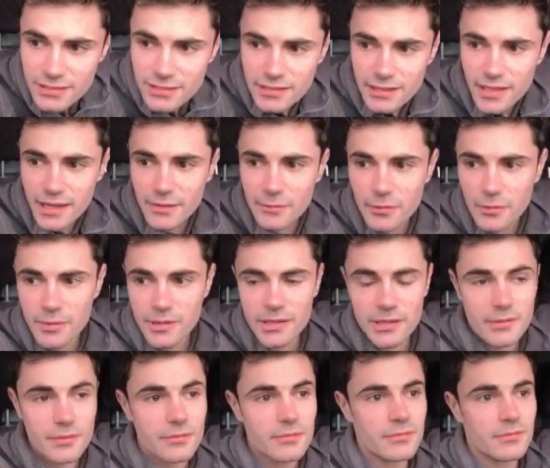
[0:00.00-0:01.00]
yeah,
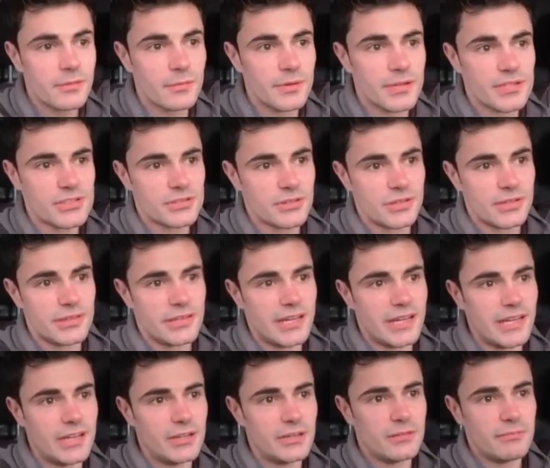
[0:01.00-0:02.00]
we'll be sorting
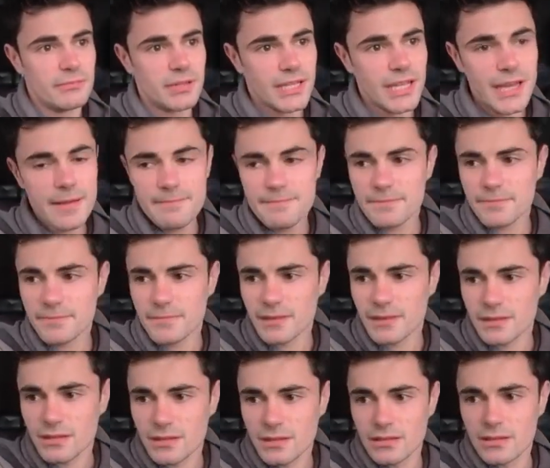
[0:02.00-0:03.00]
that out. But yeah,
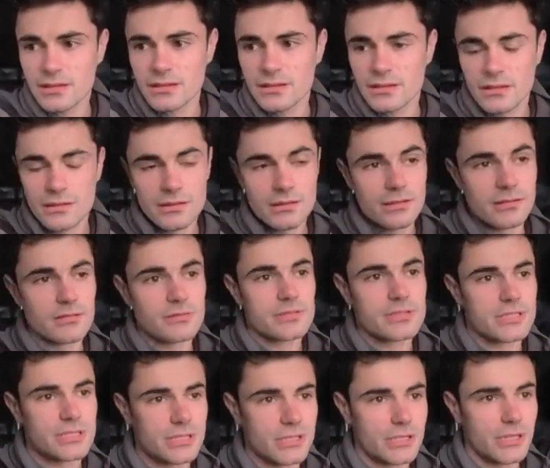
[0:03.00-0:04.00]

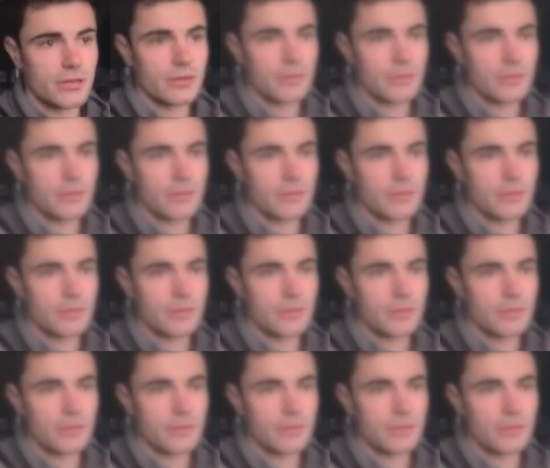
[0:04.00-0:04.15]
see you